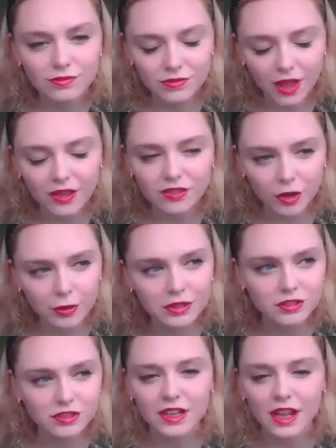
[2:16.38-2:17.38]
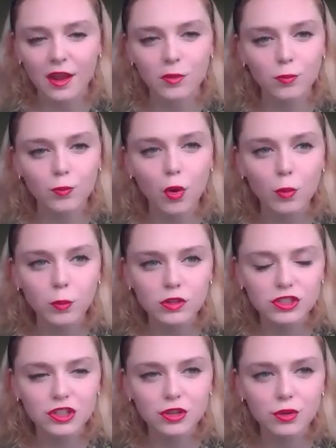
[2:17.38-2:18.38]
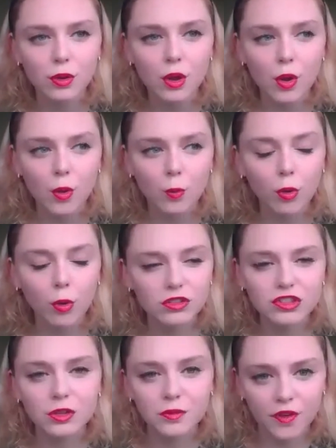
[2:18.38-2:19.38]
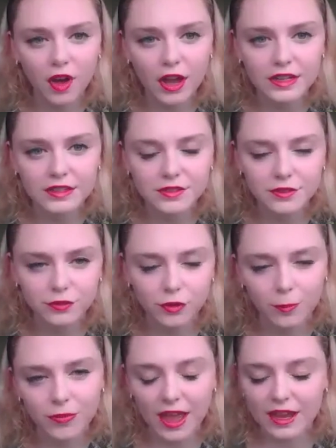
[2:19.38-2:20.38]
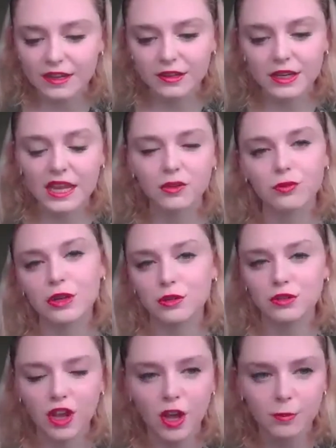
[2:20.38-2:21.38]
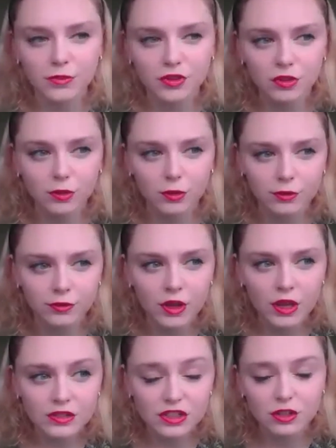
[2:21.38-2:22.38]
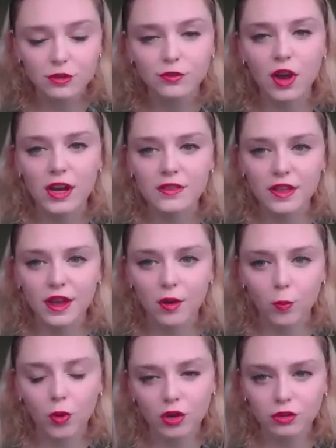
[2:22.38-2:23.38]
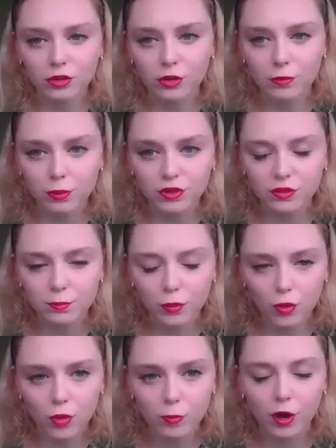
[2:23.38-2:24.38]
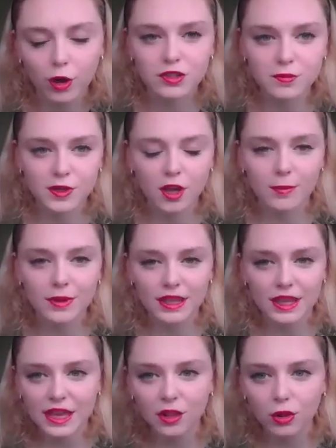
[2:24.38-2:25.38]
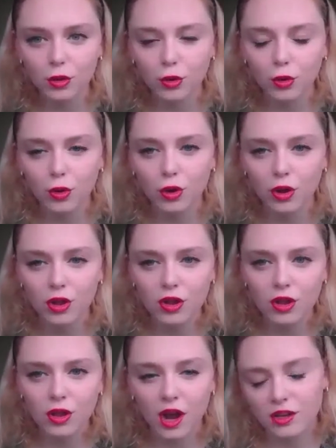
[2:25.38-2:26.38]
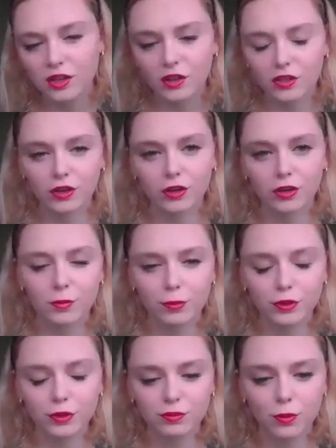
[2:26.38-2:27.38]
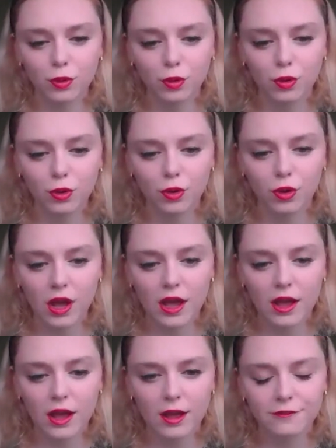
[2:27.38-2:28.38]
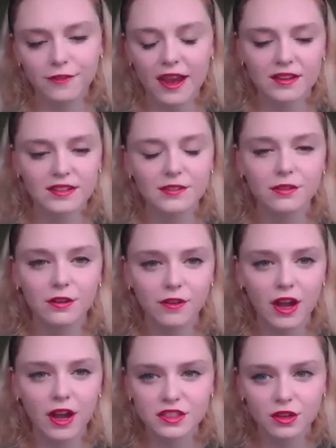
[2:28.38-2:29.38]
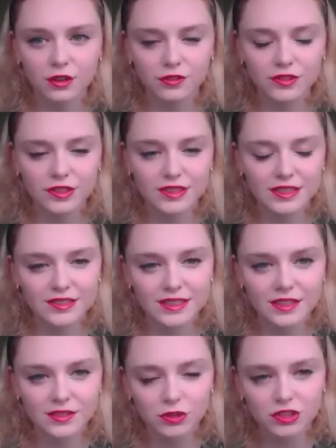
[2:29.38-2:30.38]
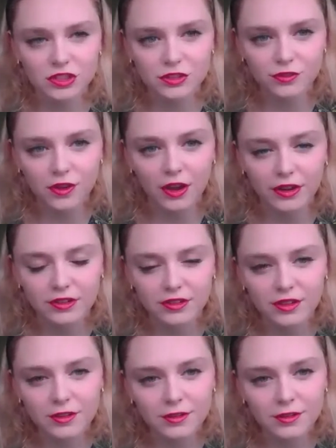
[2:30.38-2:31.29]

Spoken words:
that's so interesting. And what did you find from that in real terms? Sort of, did you find that one group was more prone to becoming ill, or another group was more effective at fighting off diseases? What did you find?